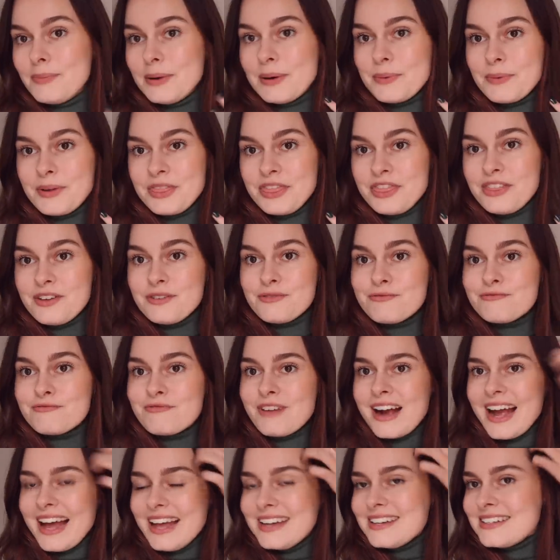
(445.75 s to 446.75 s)
but with the
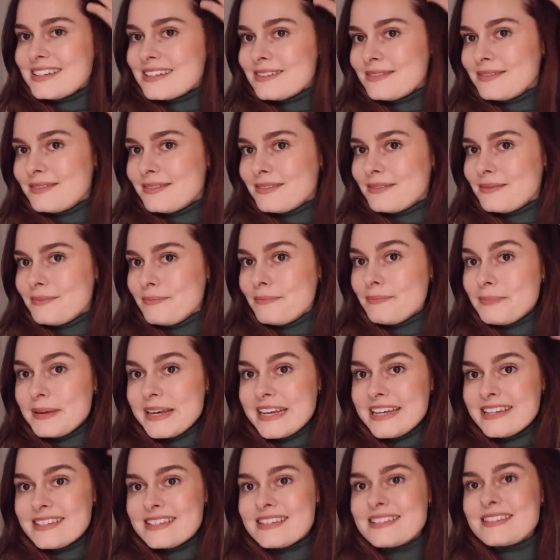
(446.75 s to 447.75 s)
red
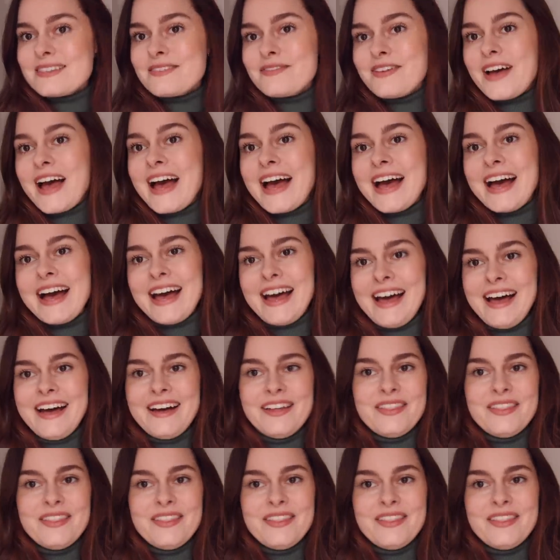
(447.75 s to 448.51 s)
pieces of hair